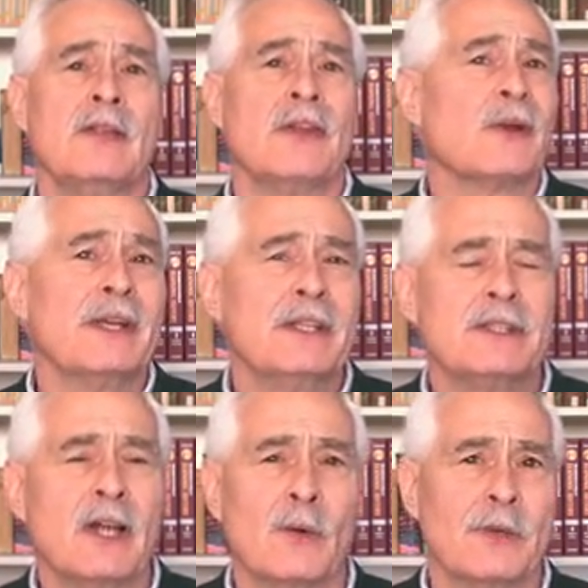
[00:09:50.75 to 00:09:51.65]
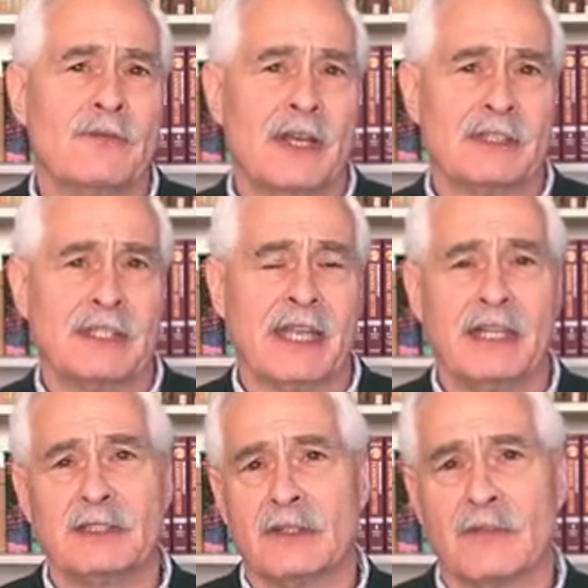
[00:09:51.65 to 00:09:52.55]
there is no
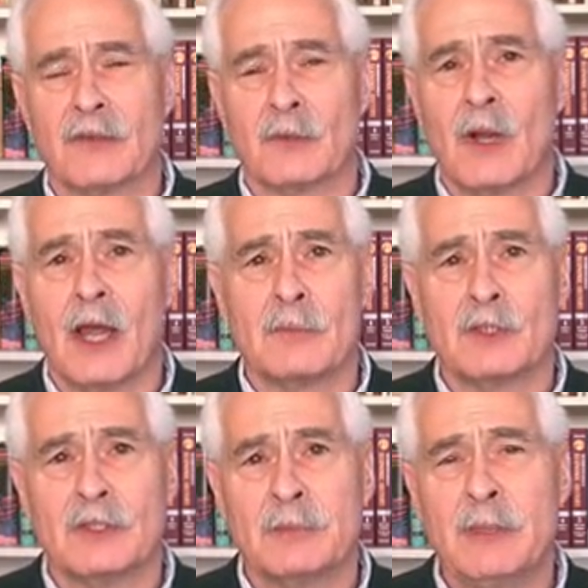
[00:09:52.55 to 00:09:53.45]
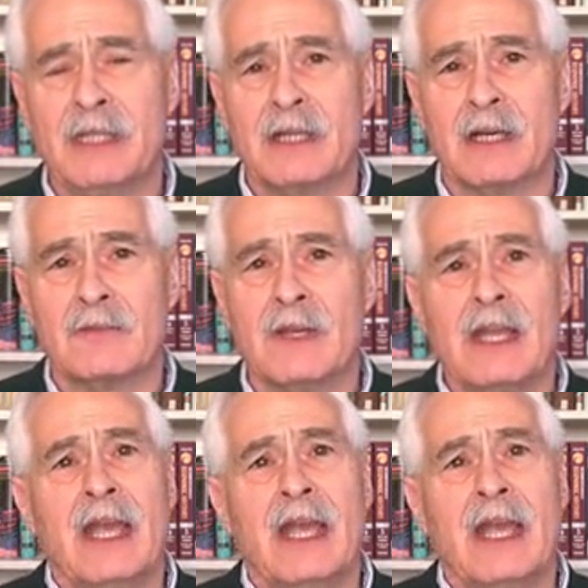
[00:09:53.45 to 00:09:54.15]
investigation of the crime to speak of,